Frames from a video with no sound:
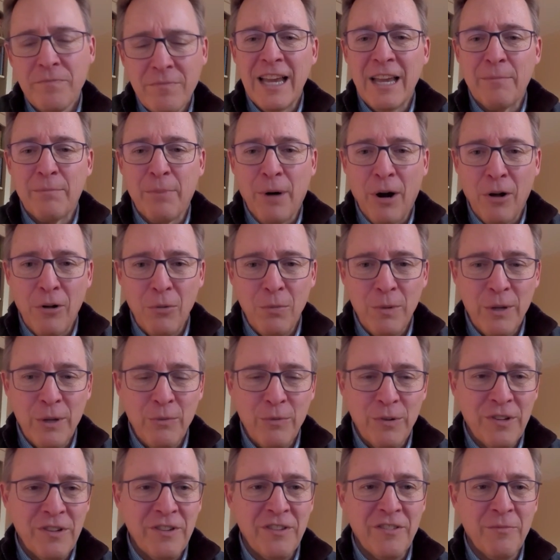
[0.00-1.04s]
It probably
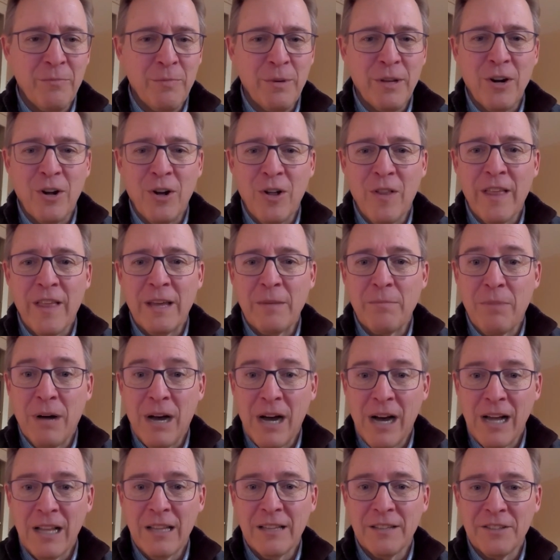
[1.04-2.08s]
wouldn't have been all that
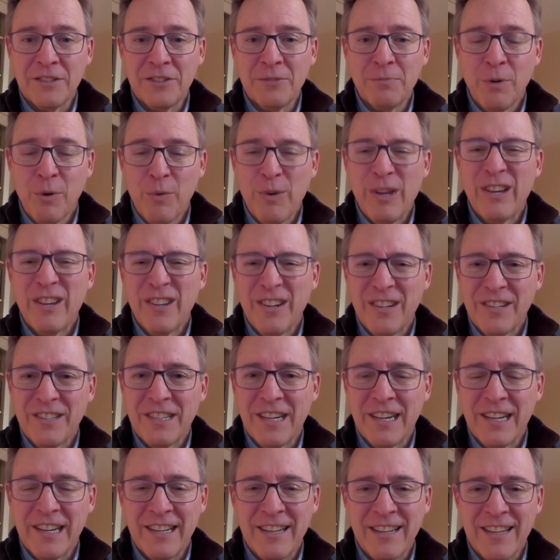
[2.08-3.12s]
polished, but we could have
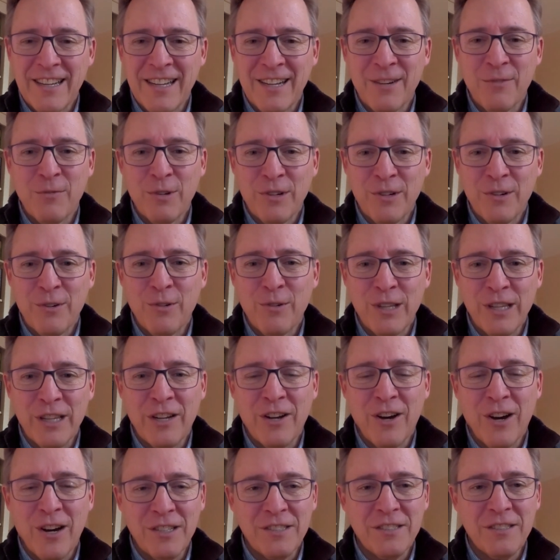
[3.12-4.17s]
done it and it wouldn't have really
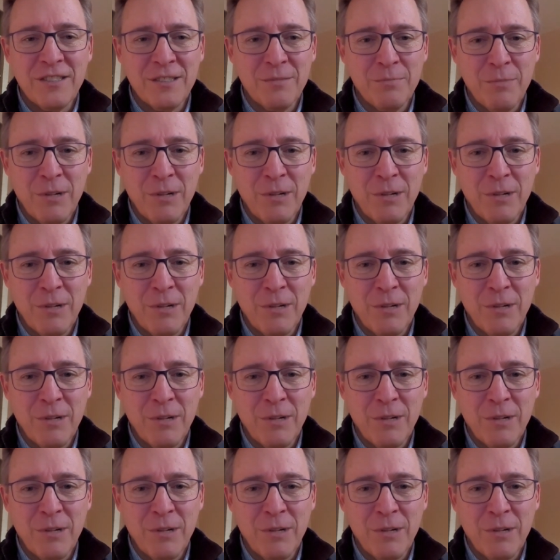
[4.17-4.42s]
cost as